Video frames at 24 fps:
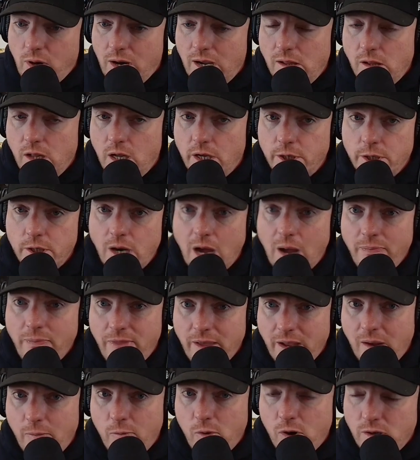a Trailhunter. I
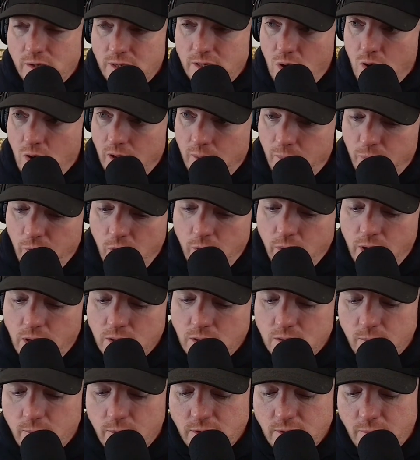think we're T R D Pro
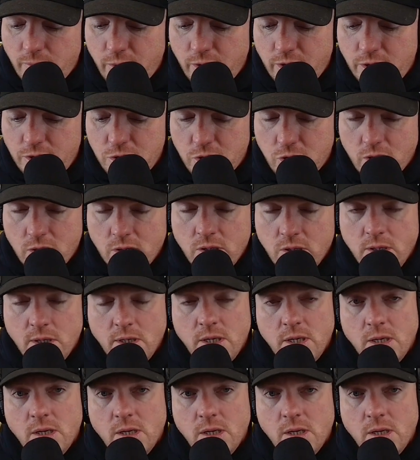customers, I'm pretty sure.